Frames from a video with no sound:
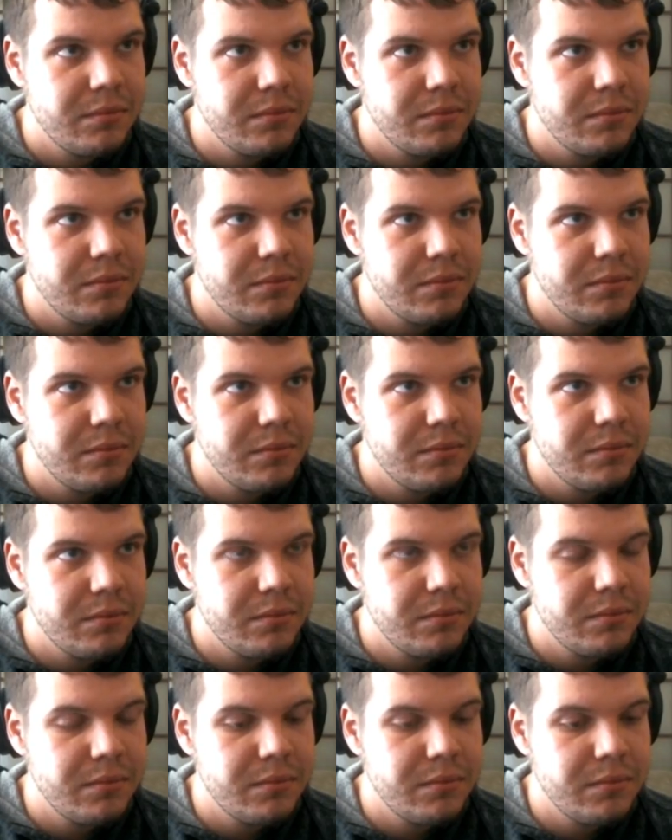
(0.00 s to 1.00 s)

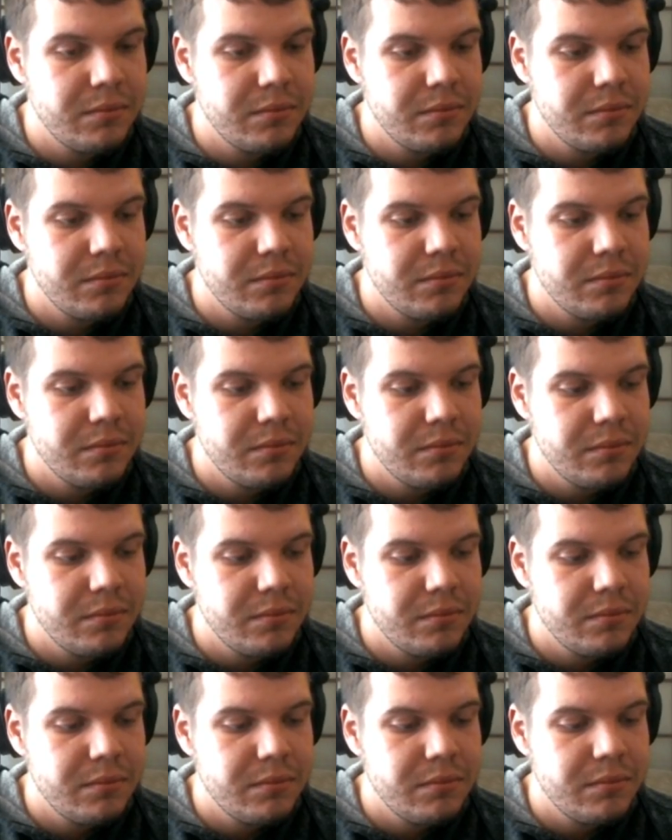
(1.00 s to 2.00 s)

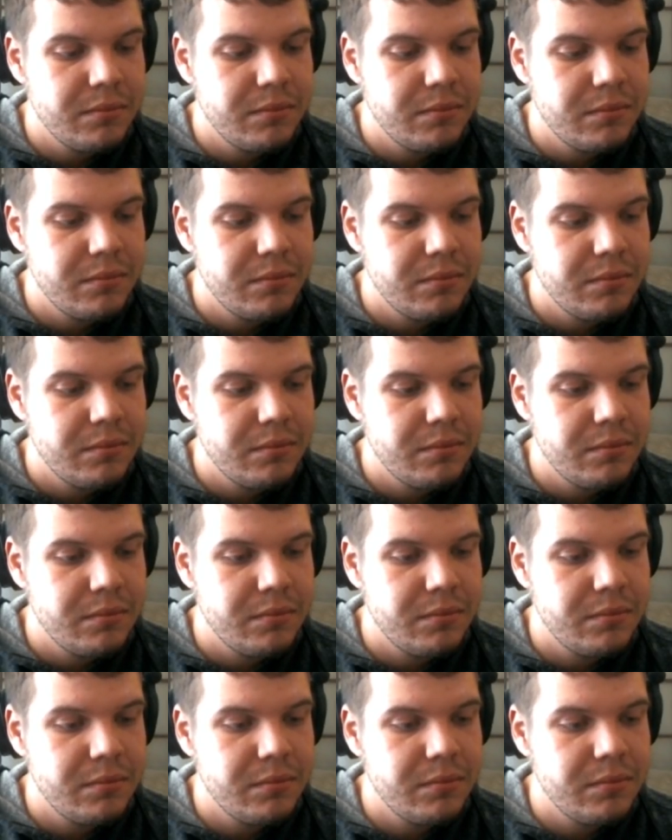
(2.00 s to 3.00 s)

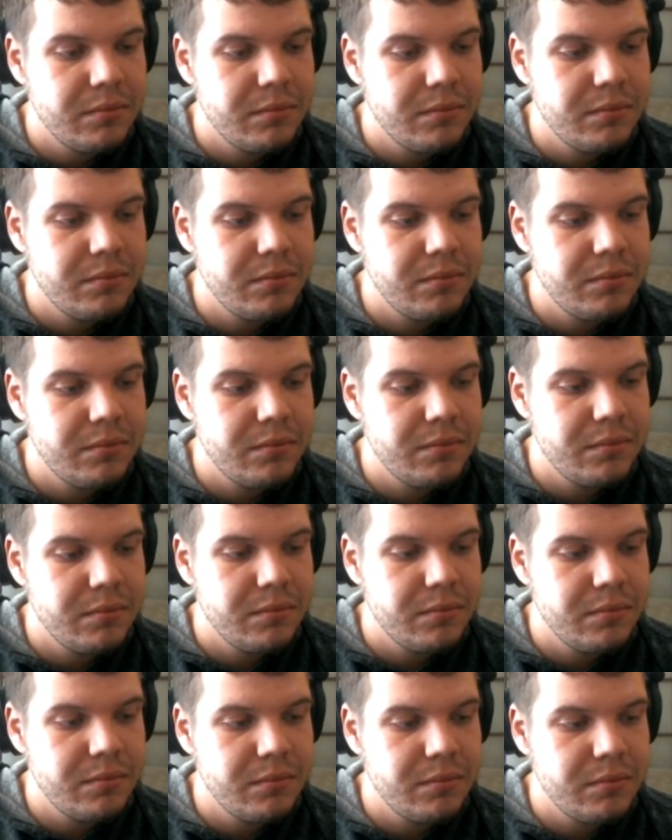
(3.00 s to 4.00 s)

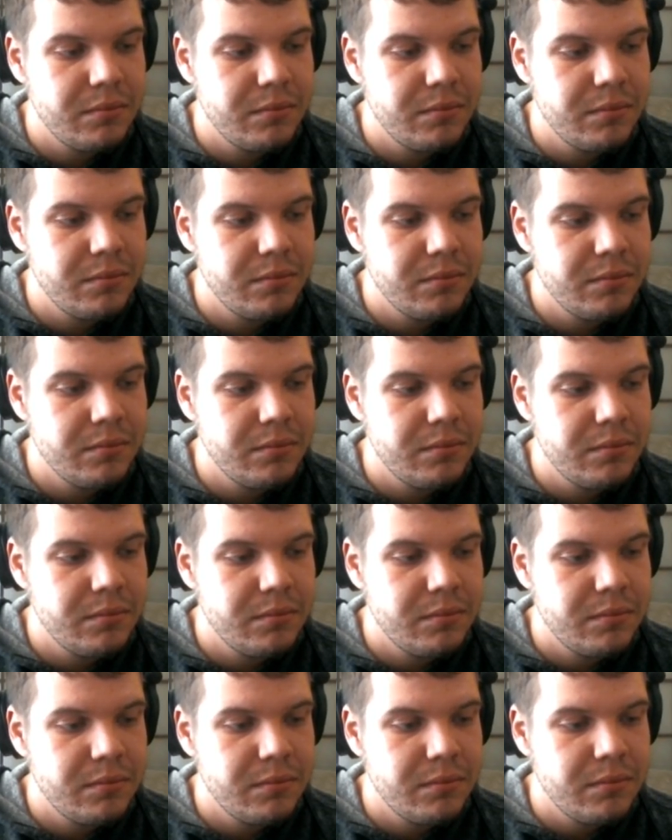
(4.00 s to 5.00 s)

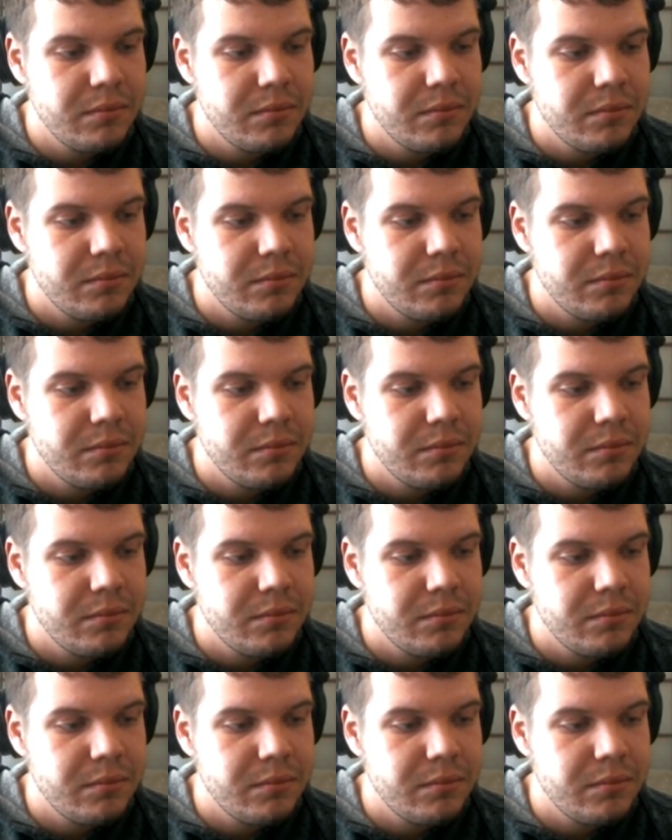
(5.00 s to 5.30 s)
No words are spoken by the person on screen.